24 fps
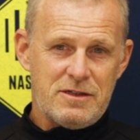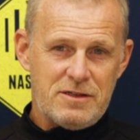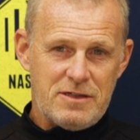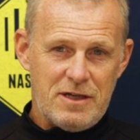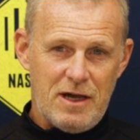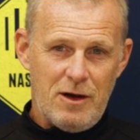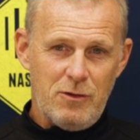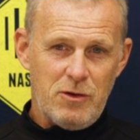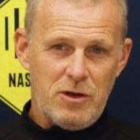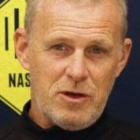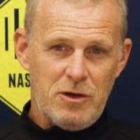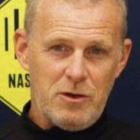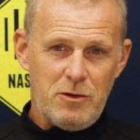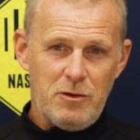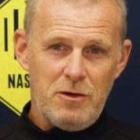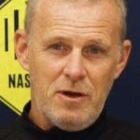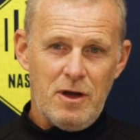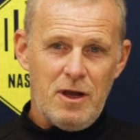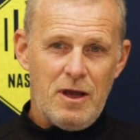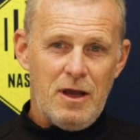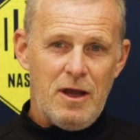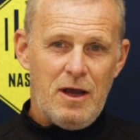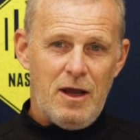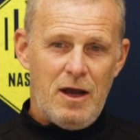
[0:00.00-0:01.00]
tell you.
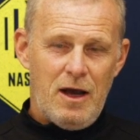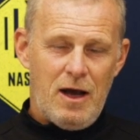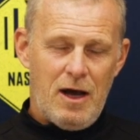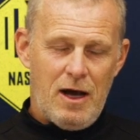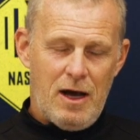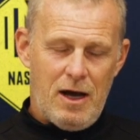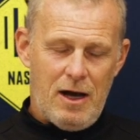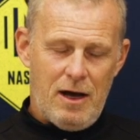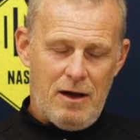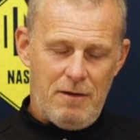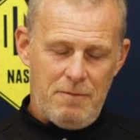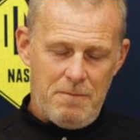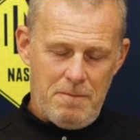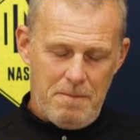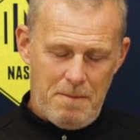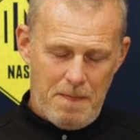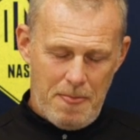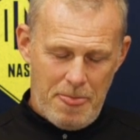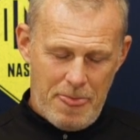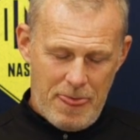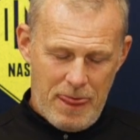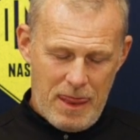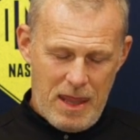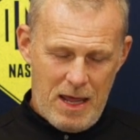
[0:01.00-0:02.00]

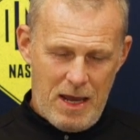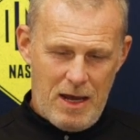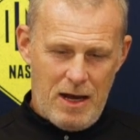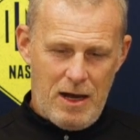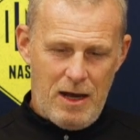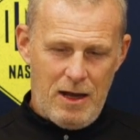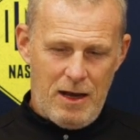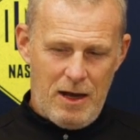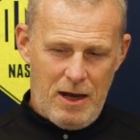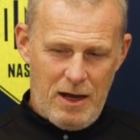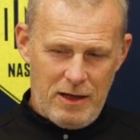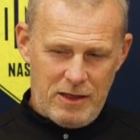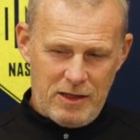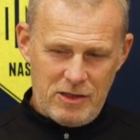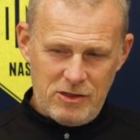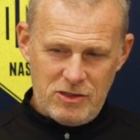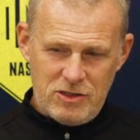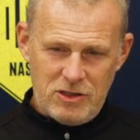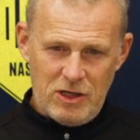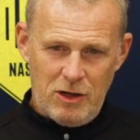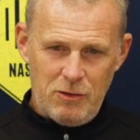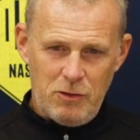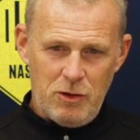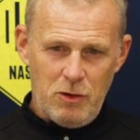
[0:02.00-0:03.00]
I can
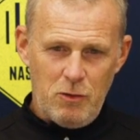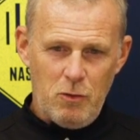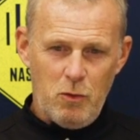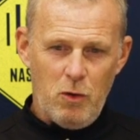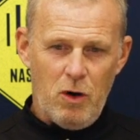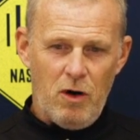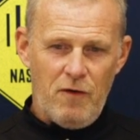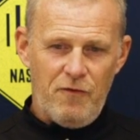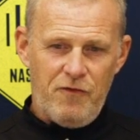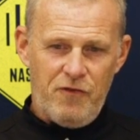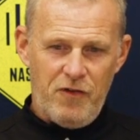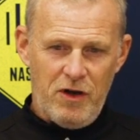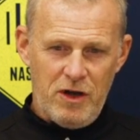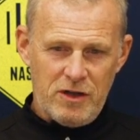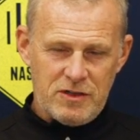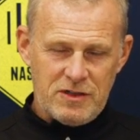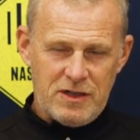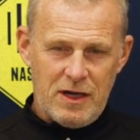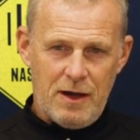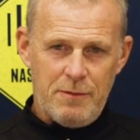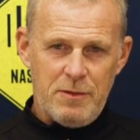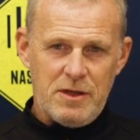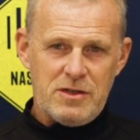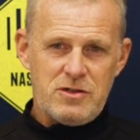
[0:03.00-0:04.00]
tell you what first
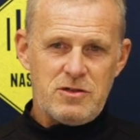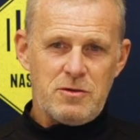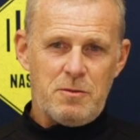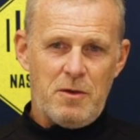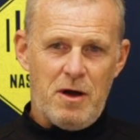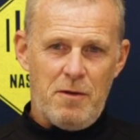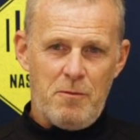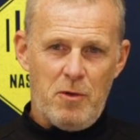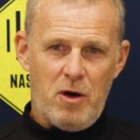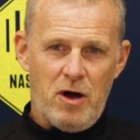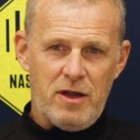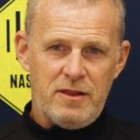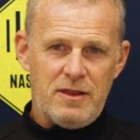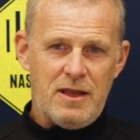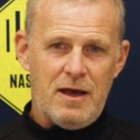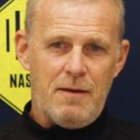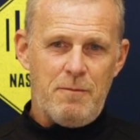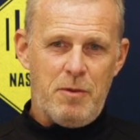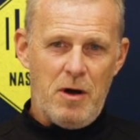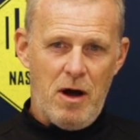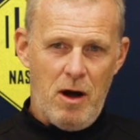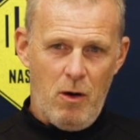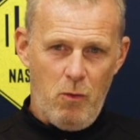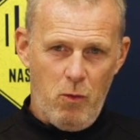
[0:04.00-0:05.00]
came into my mind there,
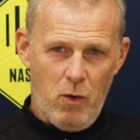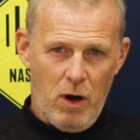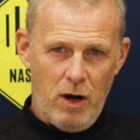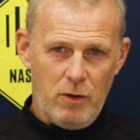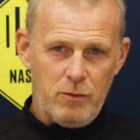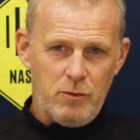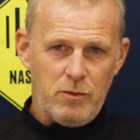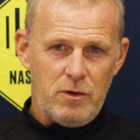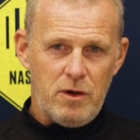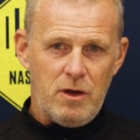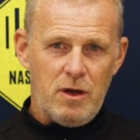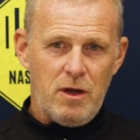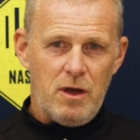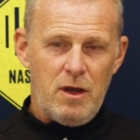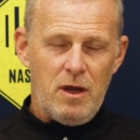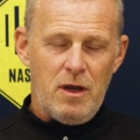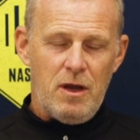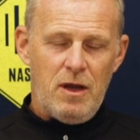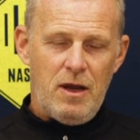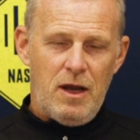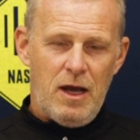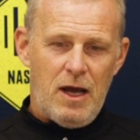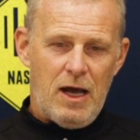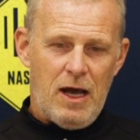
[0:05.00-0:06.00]
but I won't.
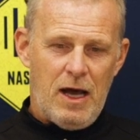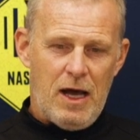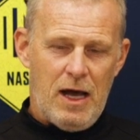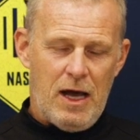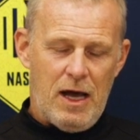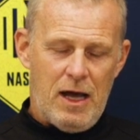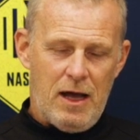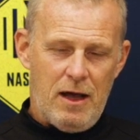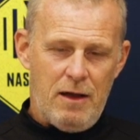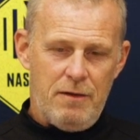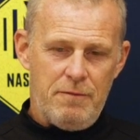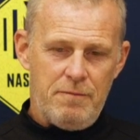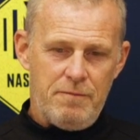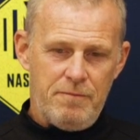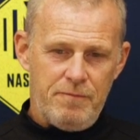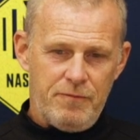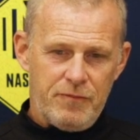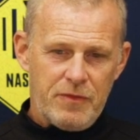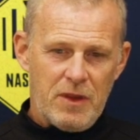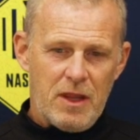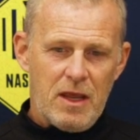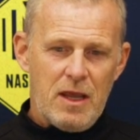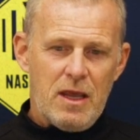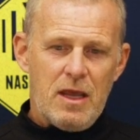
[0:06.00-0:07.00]

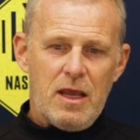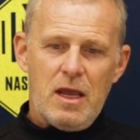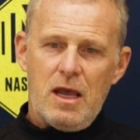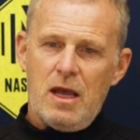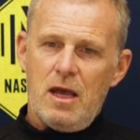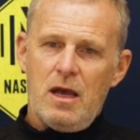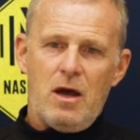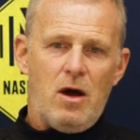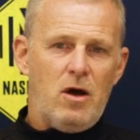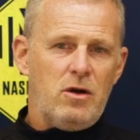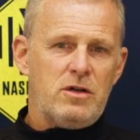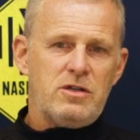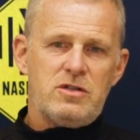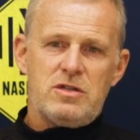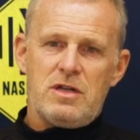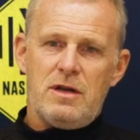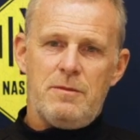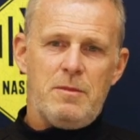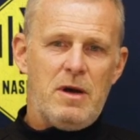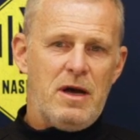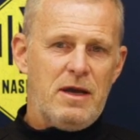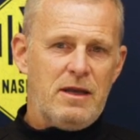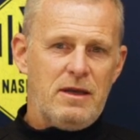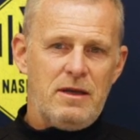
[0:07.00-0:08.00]
Honestly,
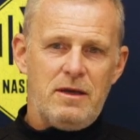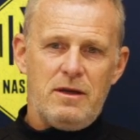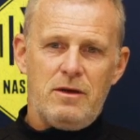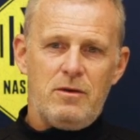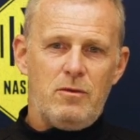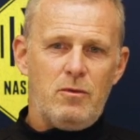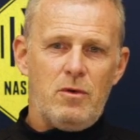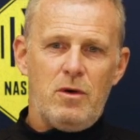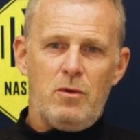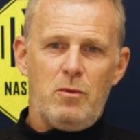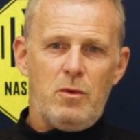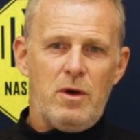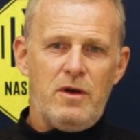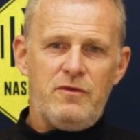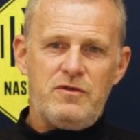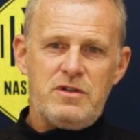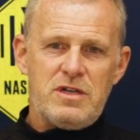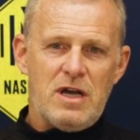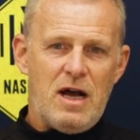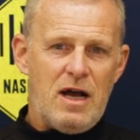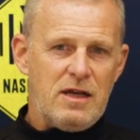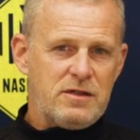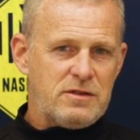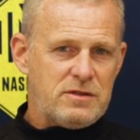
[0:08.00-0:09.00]
mate, we've
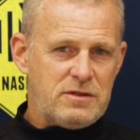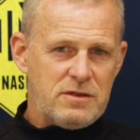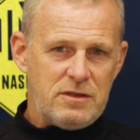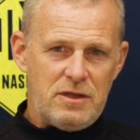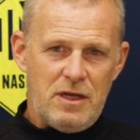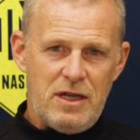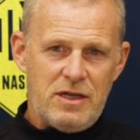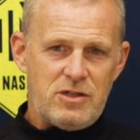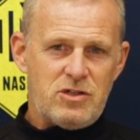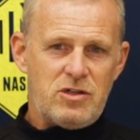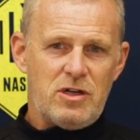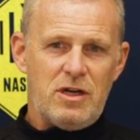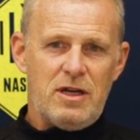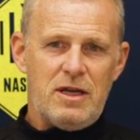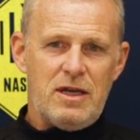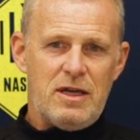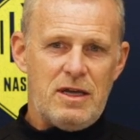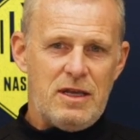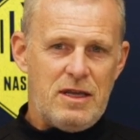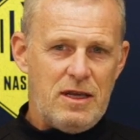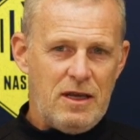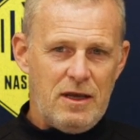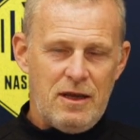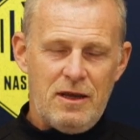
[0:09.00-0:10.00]
just
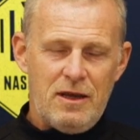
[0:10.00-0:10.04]
literally,